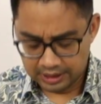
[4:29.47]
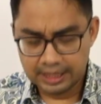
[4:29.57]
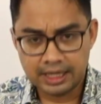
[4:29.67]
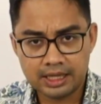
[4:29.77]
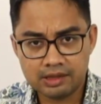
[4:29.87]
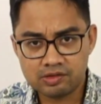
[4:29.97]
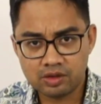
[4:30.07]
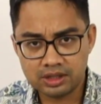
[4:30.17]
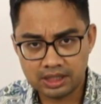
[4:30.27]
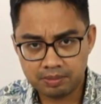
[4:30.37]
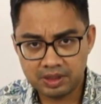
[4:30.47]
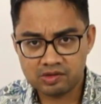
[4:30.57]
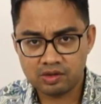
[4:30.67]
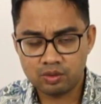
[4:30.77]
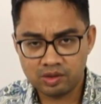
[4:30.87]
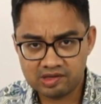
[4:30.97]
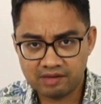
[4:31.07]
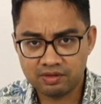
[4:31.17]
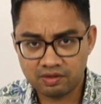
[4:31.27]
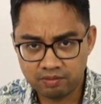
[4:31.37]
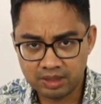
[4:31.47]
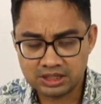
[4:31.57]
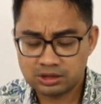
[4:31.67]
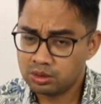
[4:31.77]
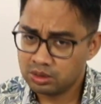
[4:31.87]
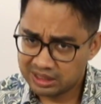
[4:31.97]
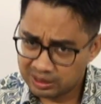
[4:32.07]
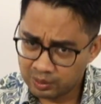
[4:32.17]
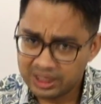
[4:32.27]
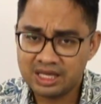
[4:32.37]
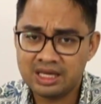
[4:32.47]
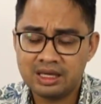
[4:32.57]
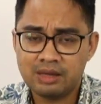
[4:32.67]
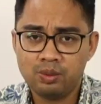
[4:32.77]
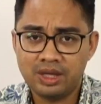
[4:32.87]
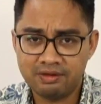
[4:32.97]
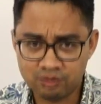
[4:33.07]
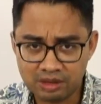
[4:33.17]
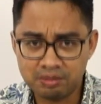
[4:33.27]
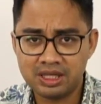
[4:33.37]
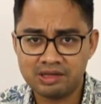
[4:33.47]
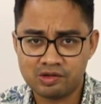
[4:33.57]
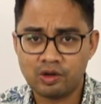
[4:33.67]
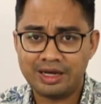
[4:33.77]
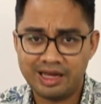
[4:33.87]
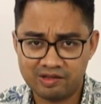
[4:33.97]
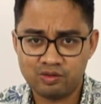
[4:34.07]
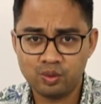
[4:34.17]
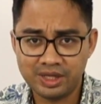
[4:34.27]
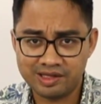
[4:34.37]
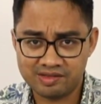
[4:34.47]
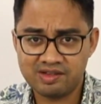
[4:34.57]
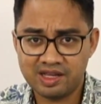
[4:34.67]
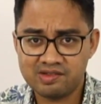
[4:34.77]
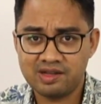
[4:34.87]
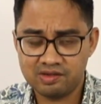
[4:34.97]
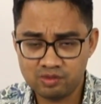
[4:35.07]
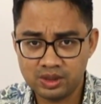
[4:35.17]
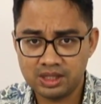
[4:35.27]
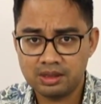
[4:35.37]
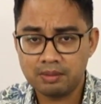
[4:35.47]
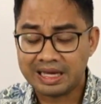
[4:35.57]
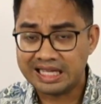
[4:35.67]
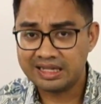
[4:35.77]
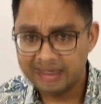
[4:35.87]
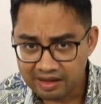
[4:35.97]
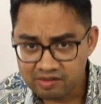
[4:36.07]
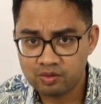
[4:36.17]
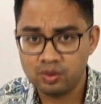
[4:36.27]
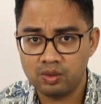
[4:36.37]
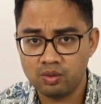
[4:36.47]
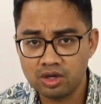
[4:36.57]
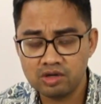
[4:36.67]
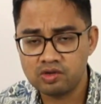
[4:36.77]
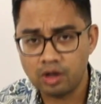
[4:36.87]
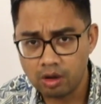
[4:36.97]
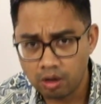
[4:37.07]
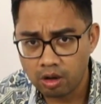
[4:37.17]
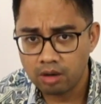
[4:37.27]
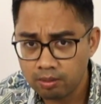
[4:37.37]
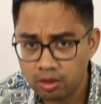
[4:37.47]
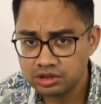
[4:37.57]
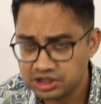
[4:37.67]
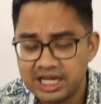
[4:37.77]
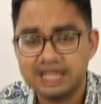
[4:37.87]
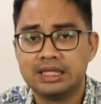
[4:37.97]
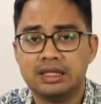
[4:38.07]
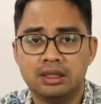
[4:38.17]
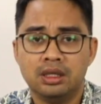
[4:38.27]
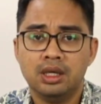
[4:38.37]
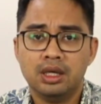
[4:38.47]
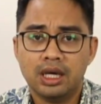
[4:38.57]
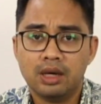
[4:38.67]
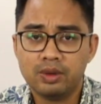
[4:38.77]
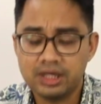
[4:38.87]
Uh, it's going to take place on 27th of March. So in a way, we have to admit it's not next week. It's next next week. But in next week, we're going to see a lot more chatter uh, yes.